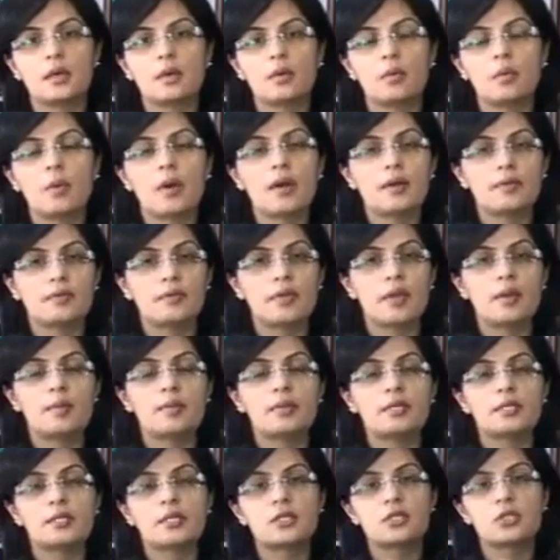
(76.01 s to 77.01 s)
One of them
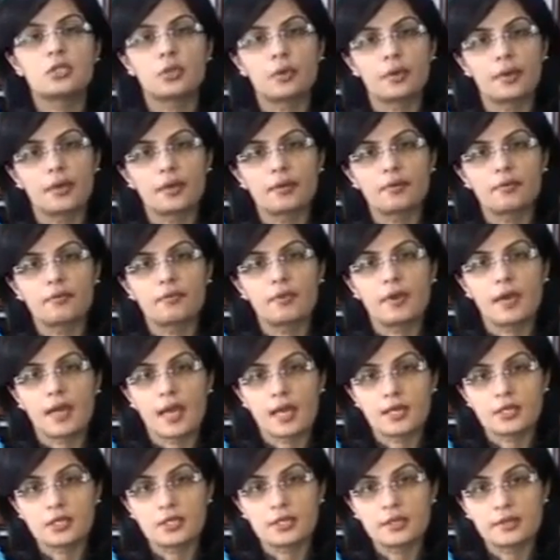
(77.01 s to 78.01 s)
is ensuring
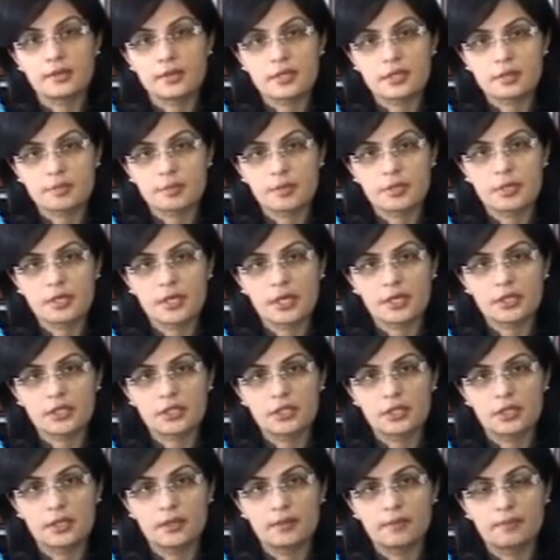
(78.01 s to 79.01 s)
financial risk
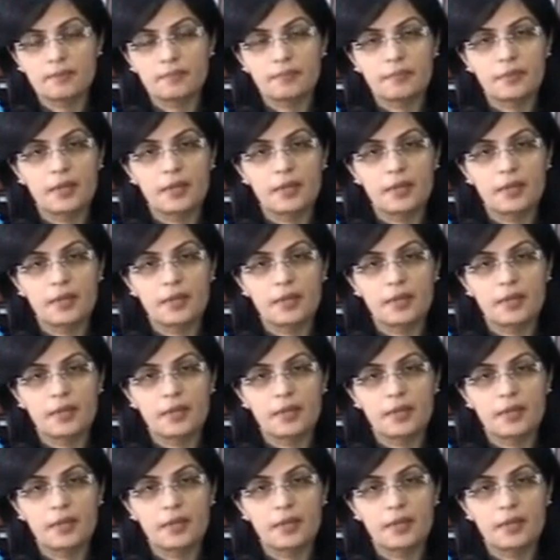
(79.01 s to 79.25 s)
protection